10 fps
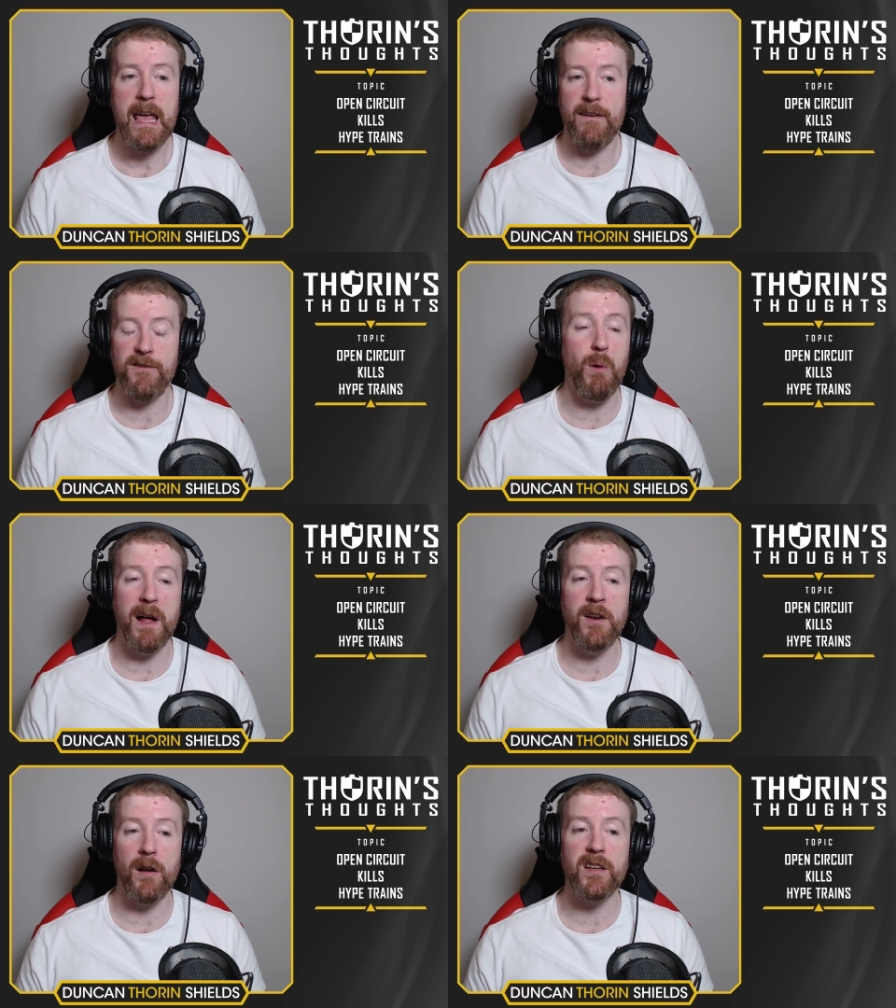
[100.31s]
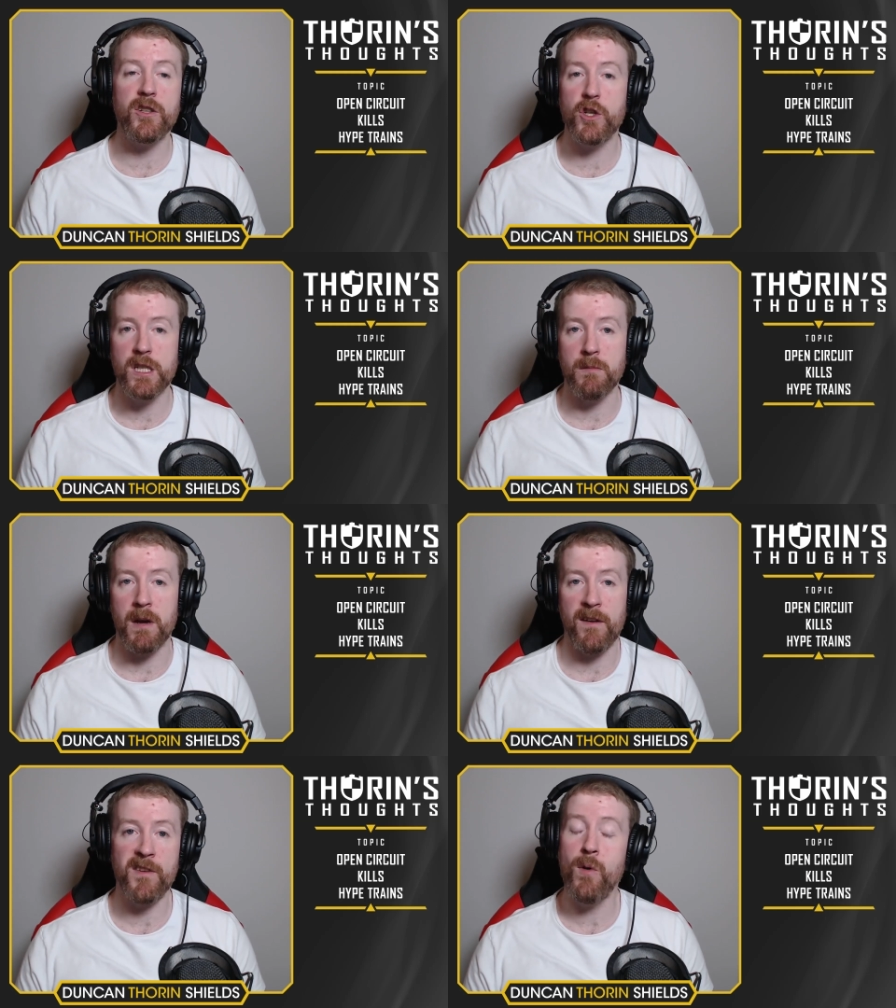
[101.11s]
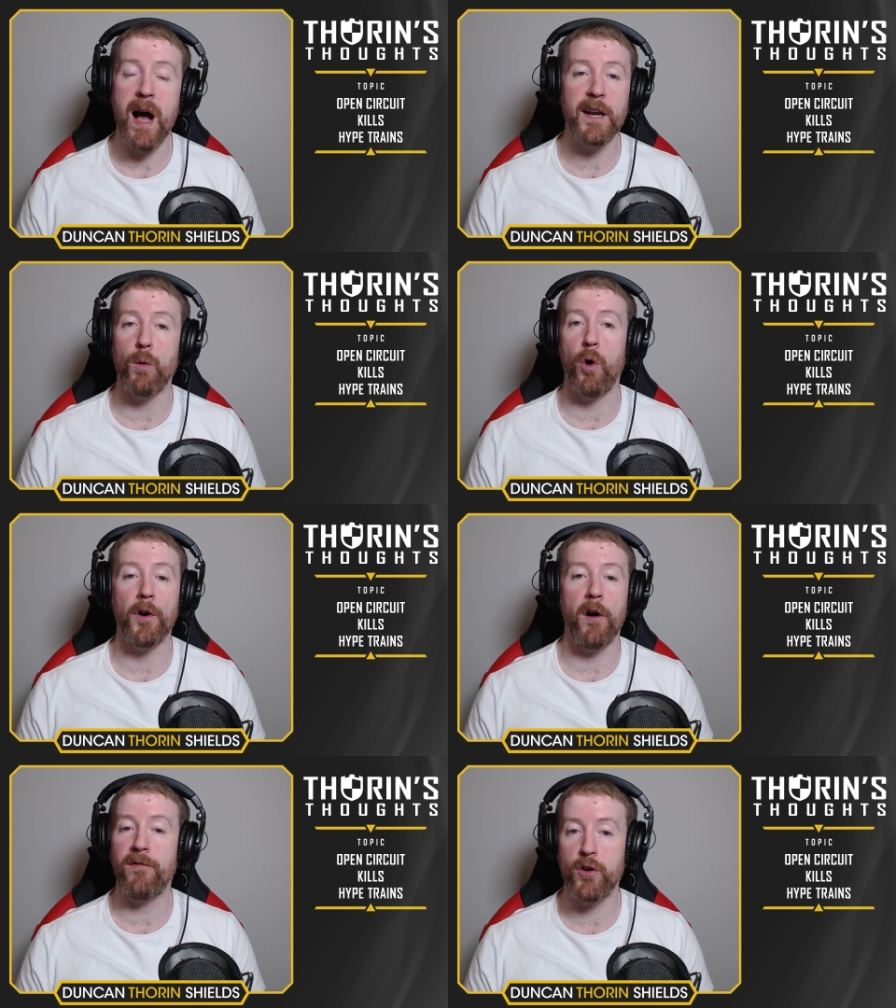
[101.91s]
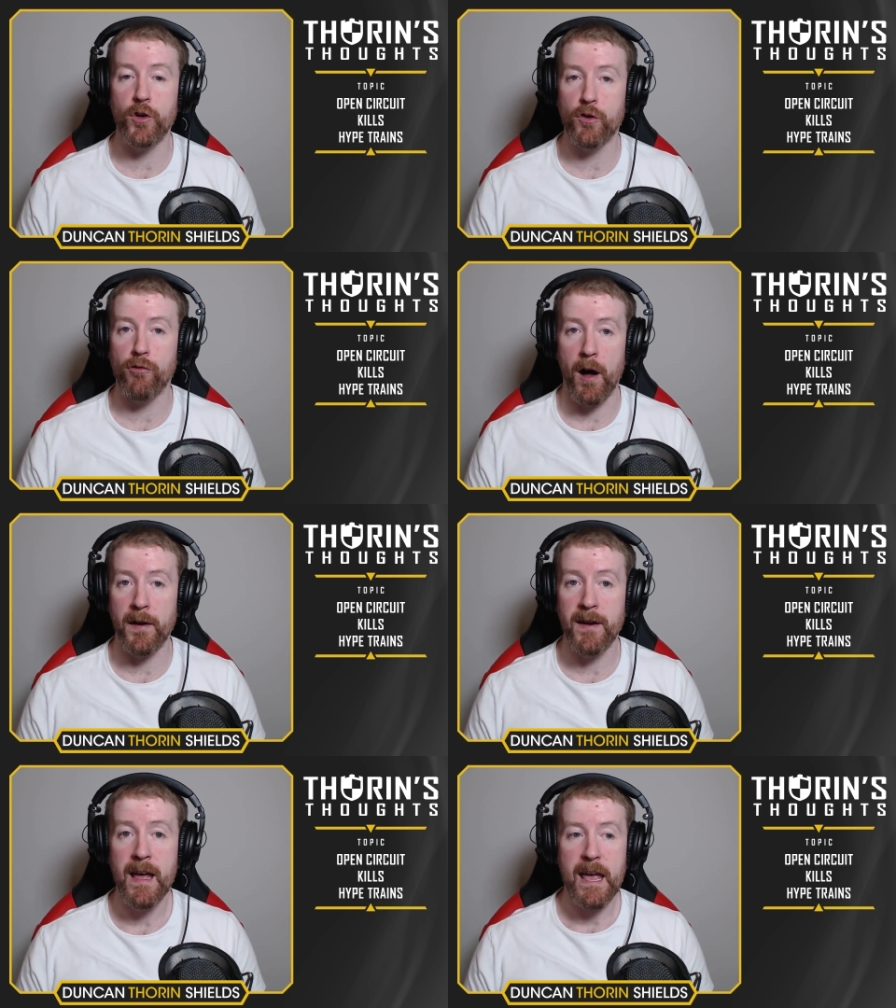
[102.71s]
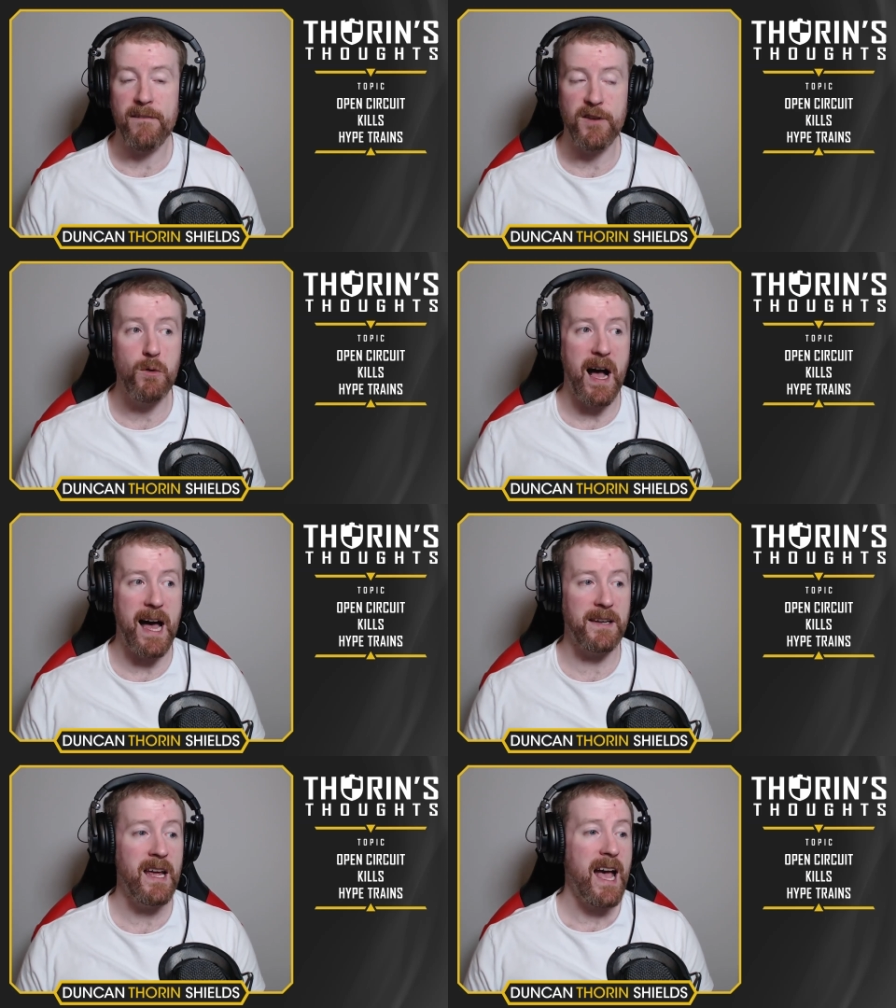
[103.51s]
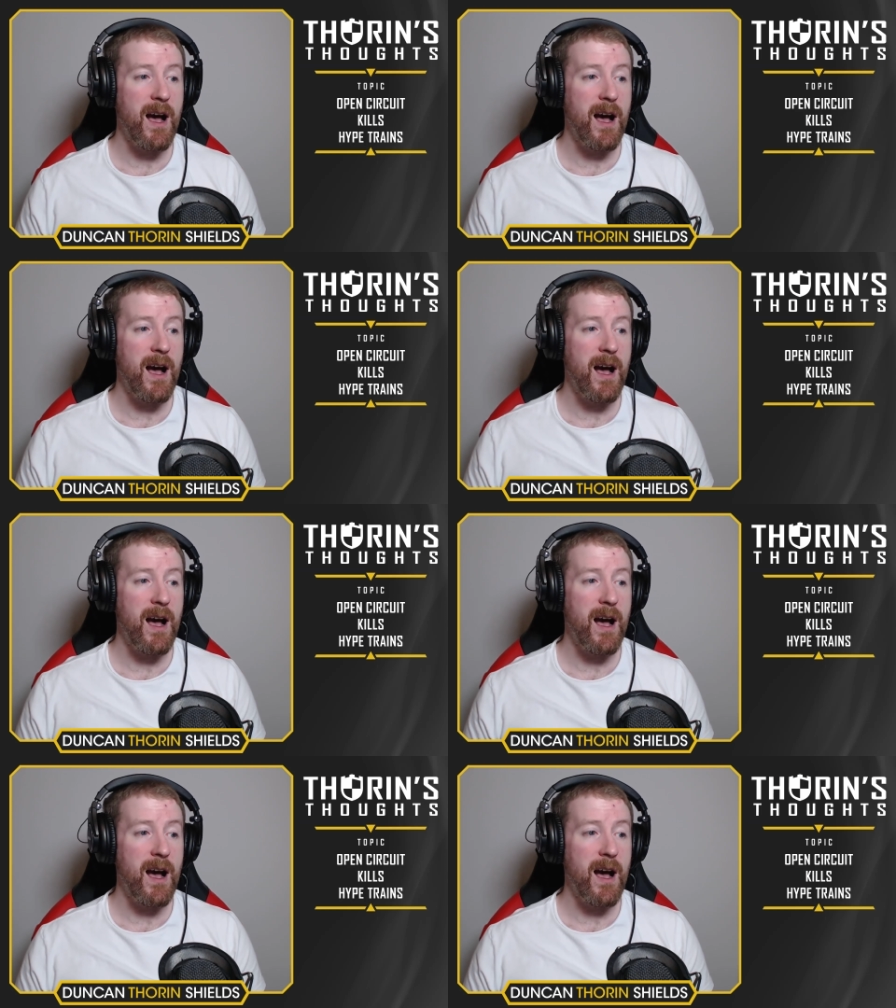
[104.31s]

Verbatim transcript: If you are not legitimate, if you had a one off good run, if you had